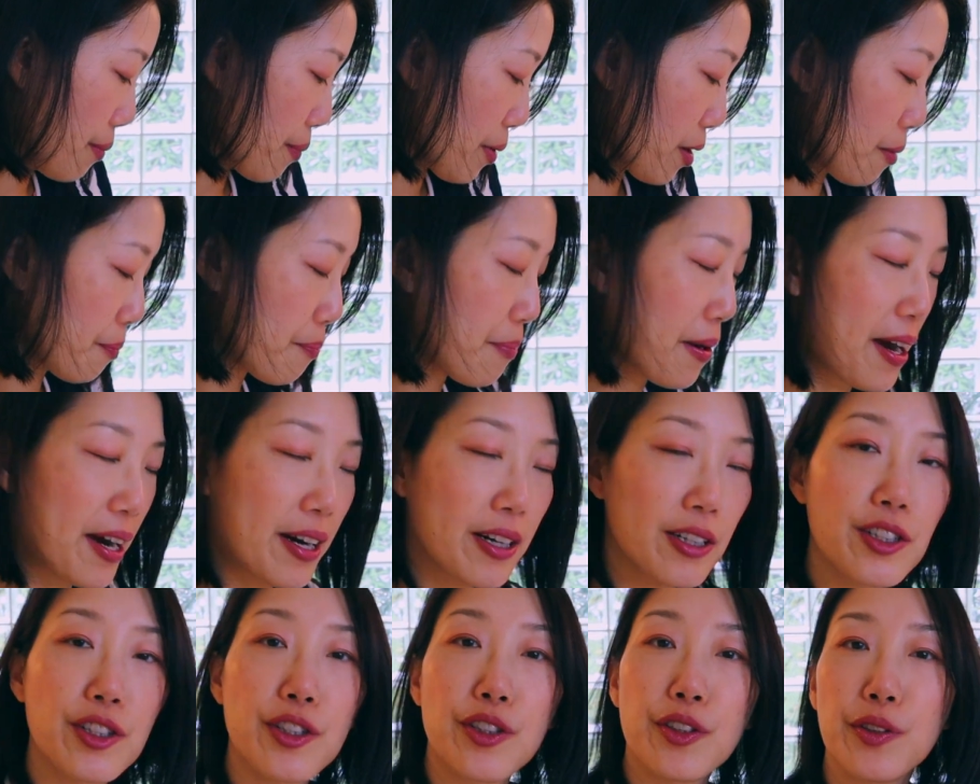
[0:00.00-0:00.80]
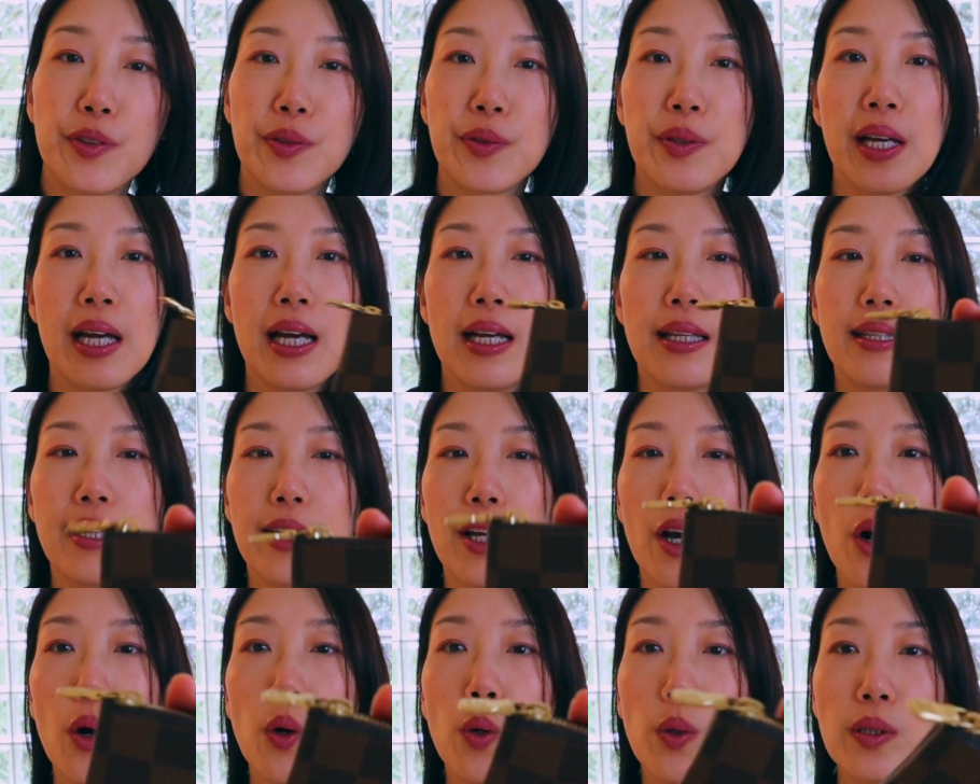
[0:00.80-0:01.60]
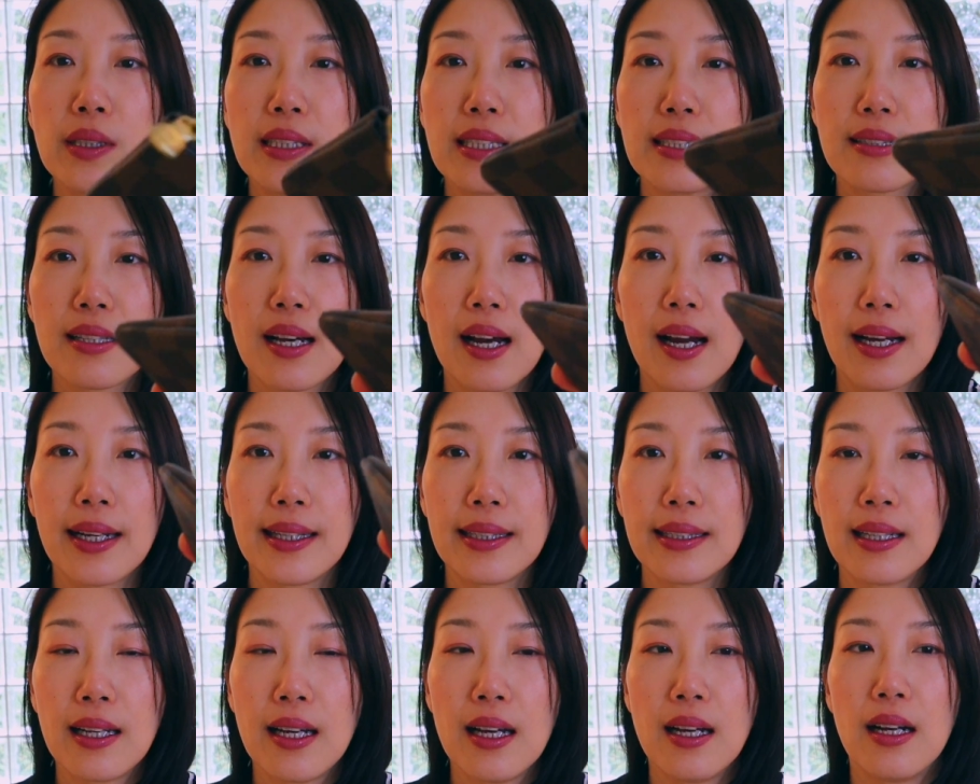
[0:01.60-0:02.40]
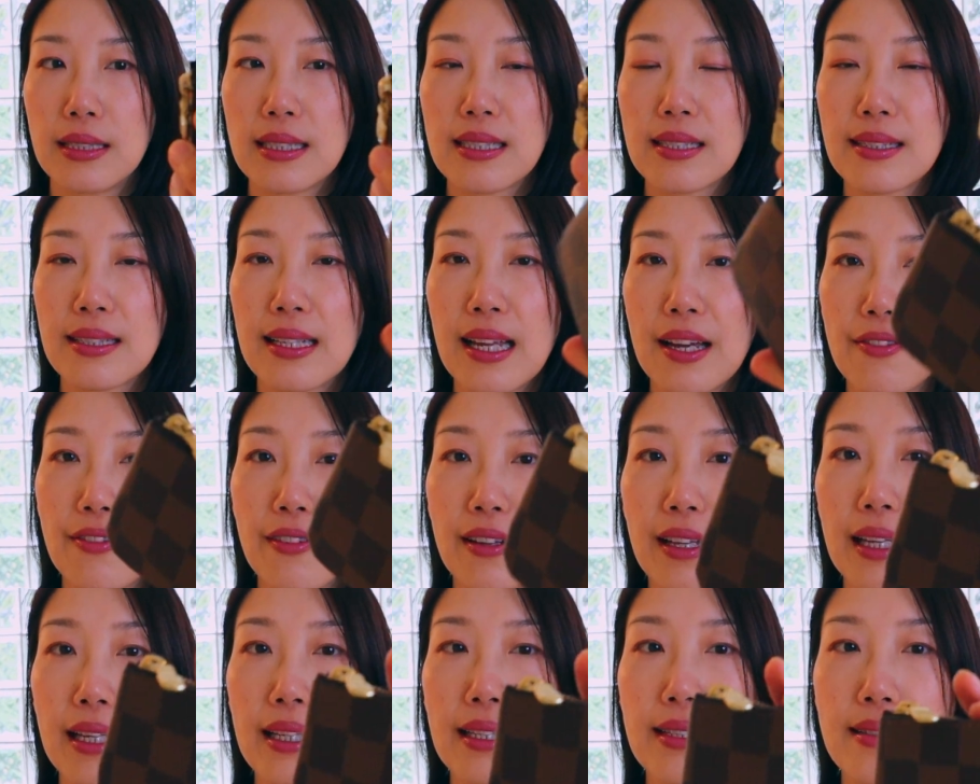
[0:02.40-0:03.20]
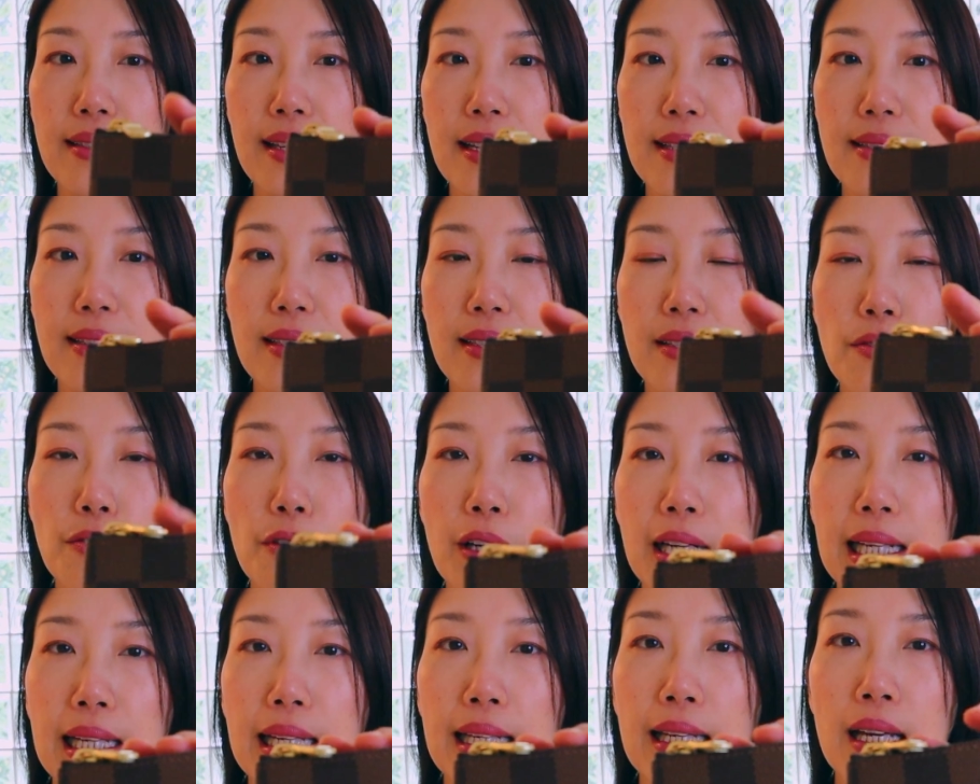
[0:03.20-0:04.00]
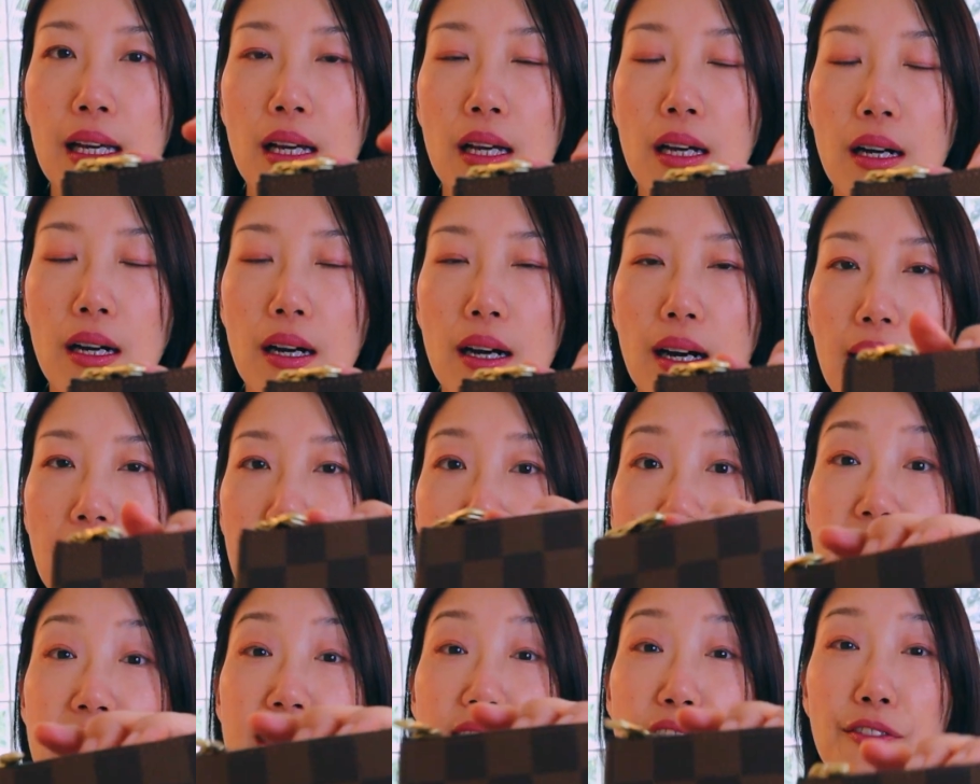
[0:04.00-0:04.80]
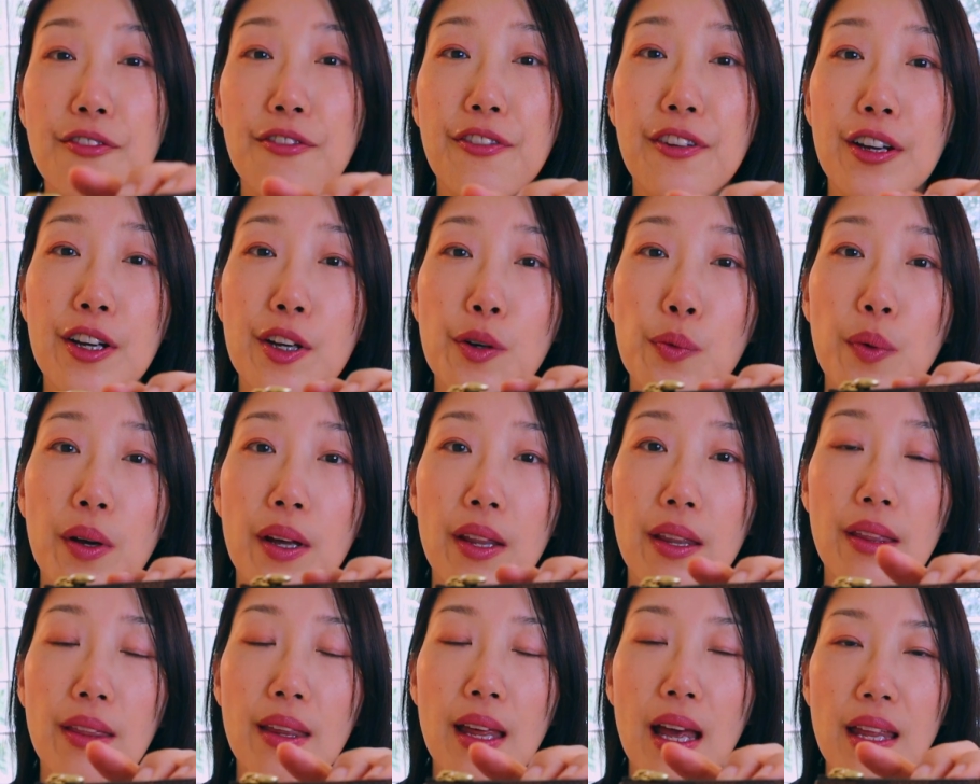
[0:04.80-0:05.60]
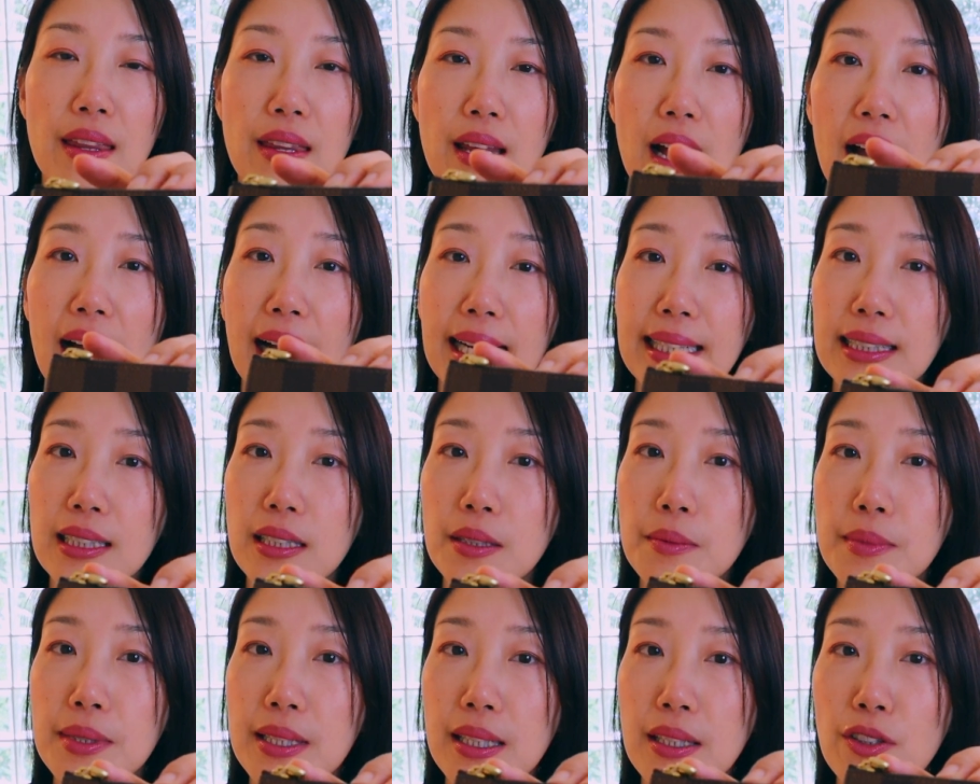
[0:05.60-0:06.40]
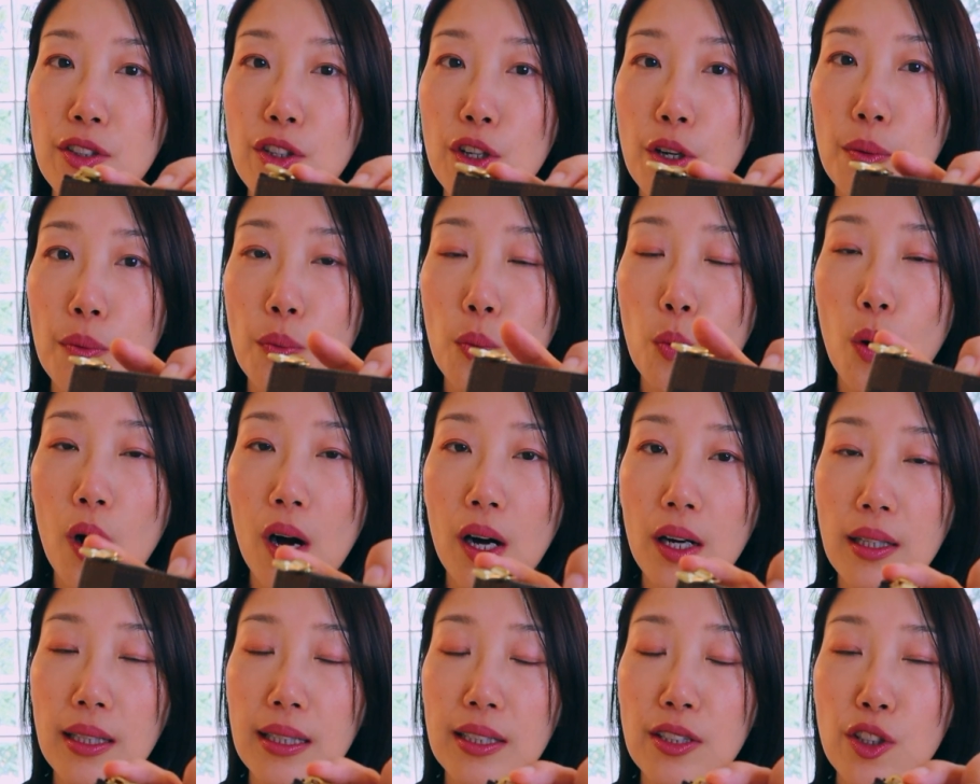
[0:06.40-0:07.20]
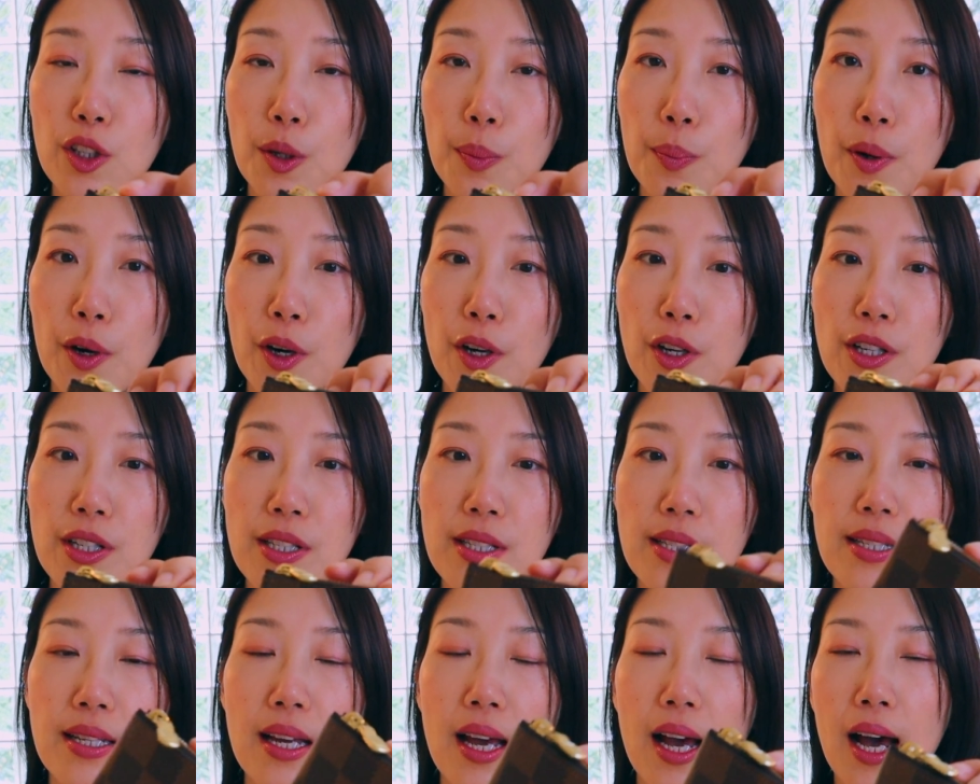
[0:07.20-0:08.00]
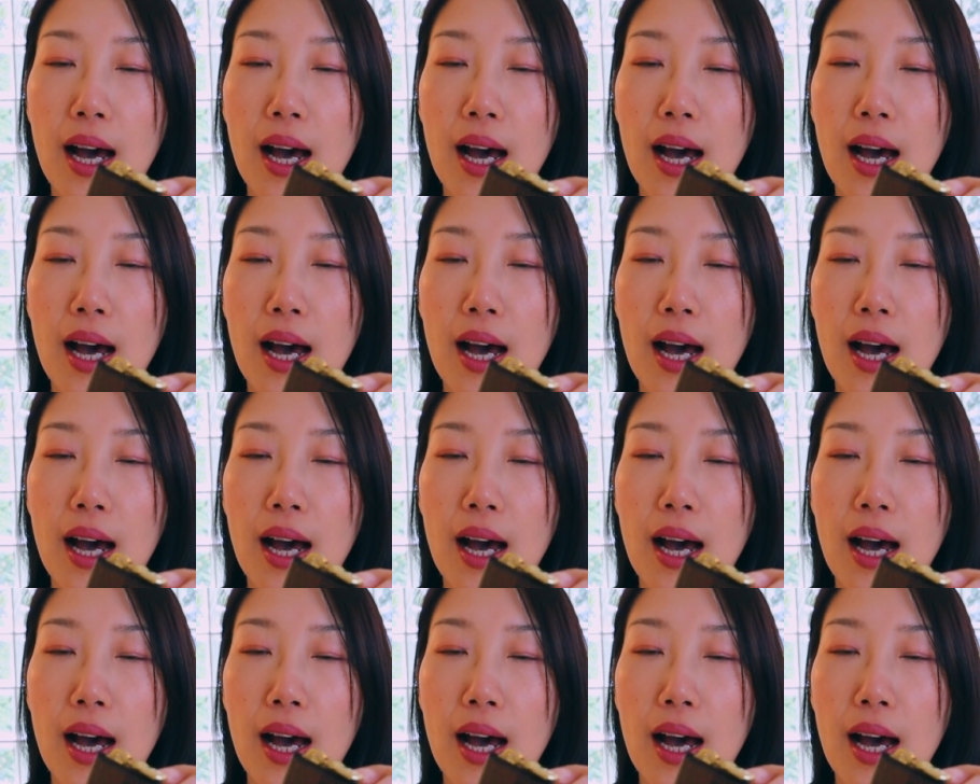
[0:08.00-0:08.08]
Compared to the old design, this definitely doesn't really interfere with the items in your wallet, in your purse.